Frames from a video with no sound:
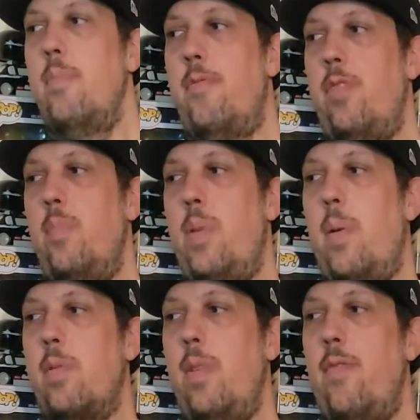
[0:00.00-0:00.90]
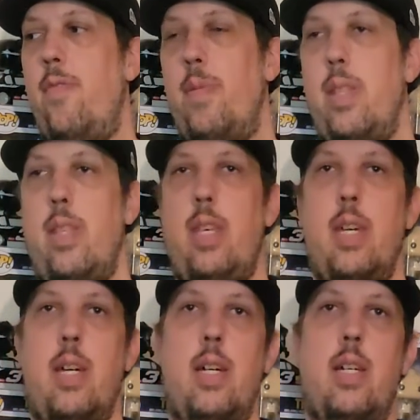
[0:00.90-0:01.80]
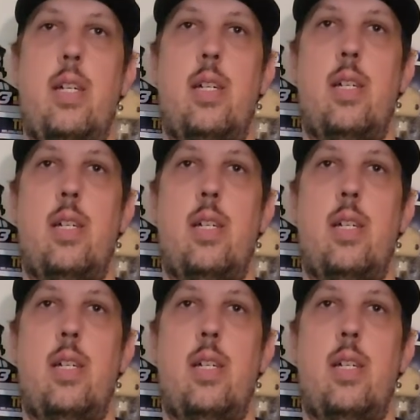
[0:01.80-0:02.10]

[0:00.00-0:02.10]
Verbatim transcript: a few pops away from getting the, uh,